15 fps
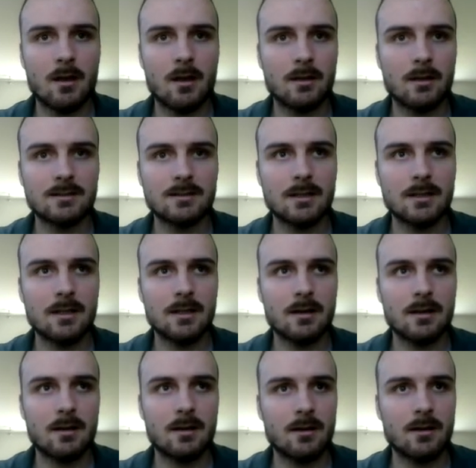Let's see.
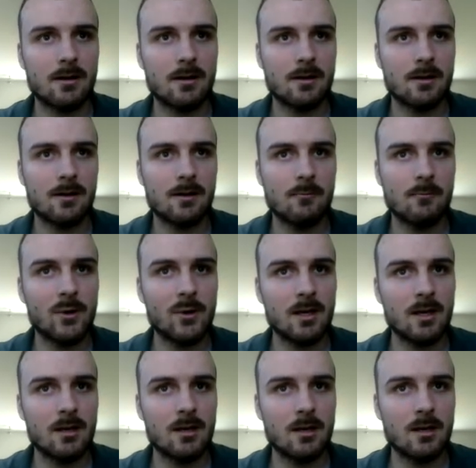We
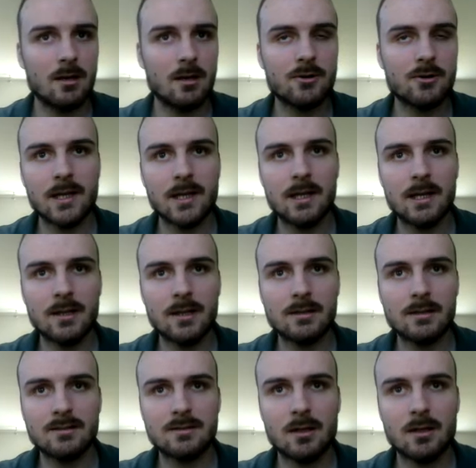created
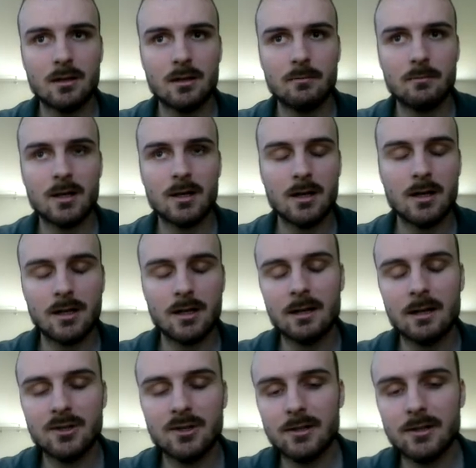some
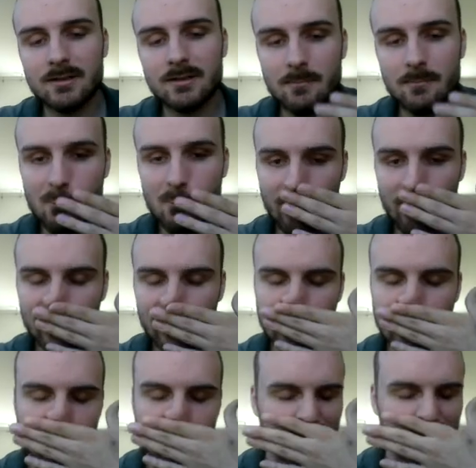libraries
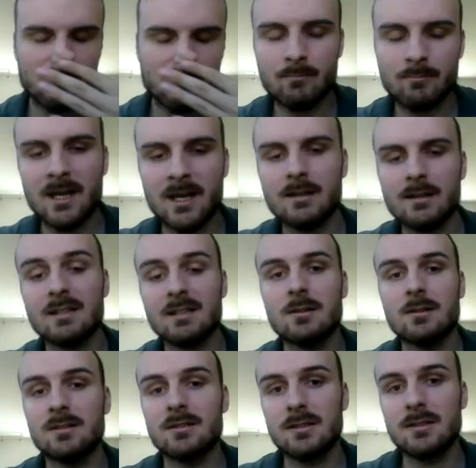for making test
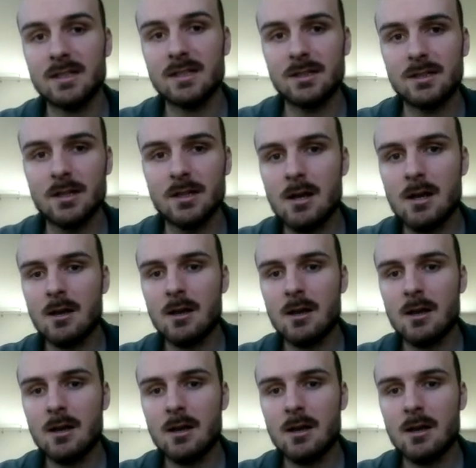harnesses easier,